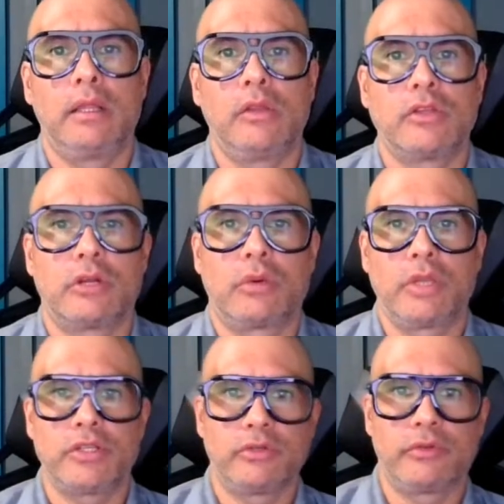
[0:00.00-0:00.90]
Those are
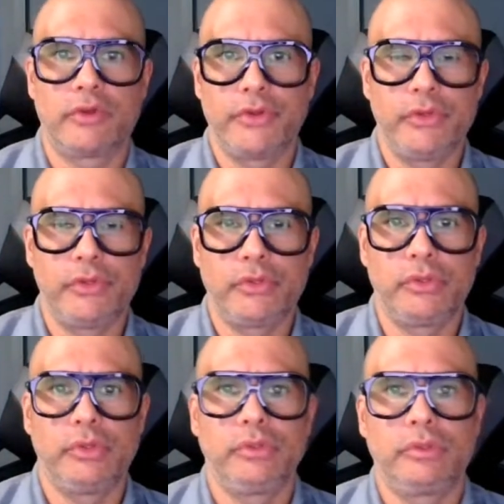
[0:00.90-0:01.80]
questions for you
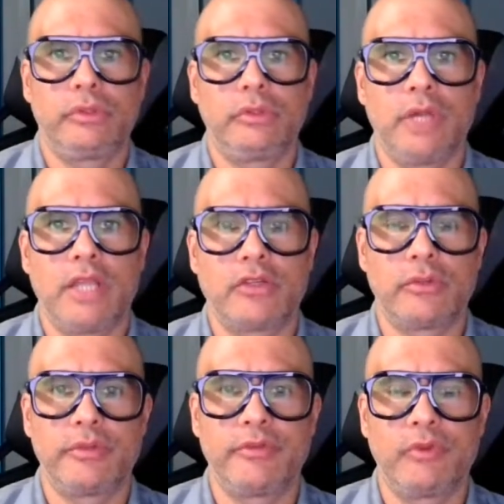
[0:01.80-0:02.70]
to
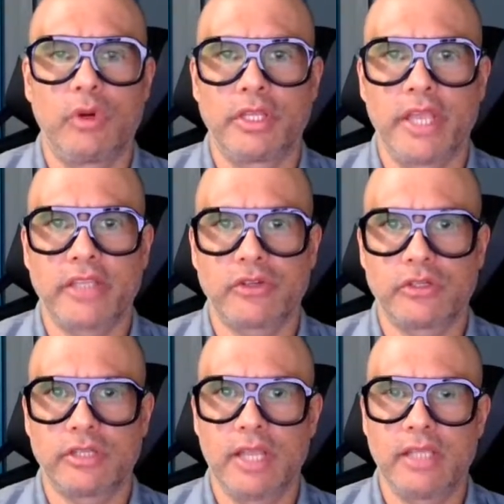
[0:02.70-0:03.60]
answer before the
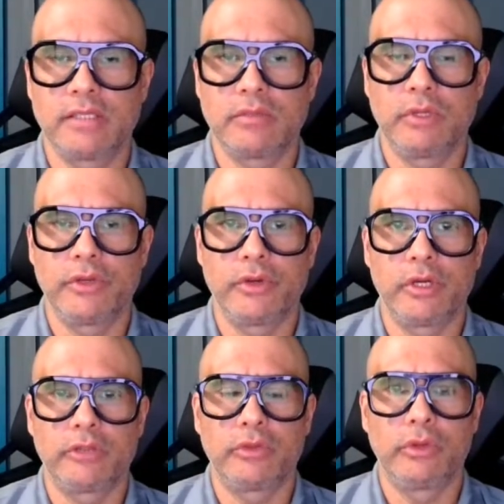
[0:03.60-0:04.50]
exercise when
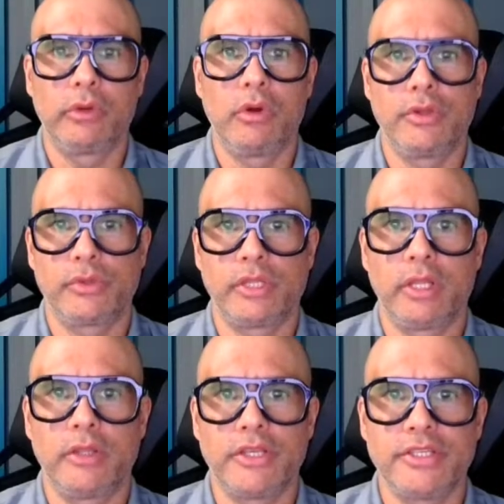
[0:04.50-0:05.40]
you're going through
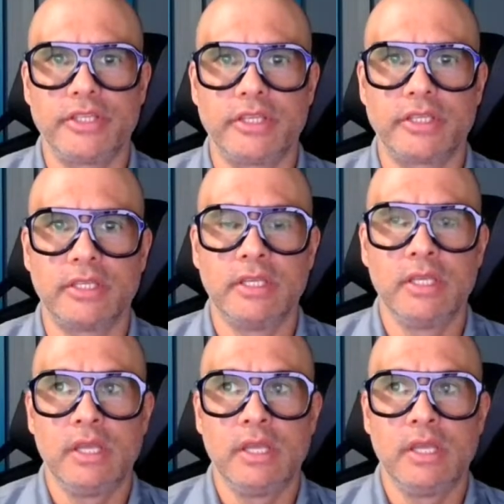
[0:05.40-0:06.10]
the logistics.